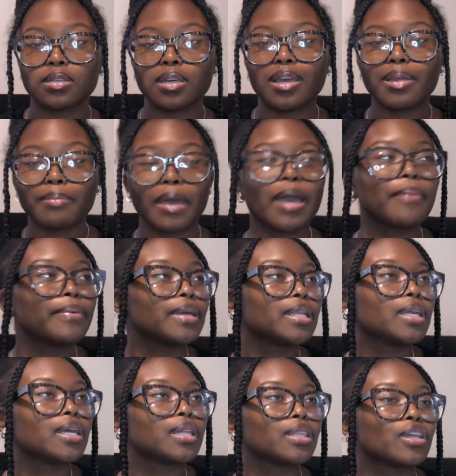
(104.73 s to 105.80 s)
In my
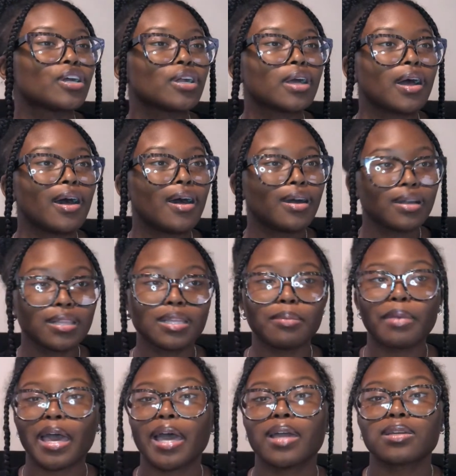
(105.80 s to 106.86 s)
opinion, they're ugly
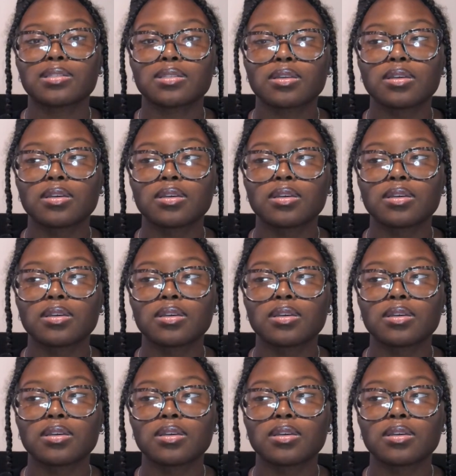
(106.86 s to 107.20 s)
bags.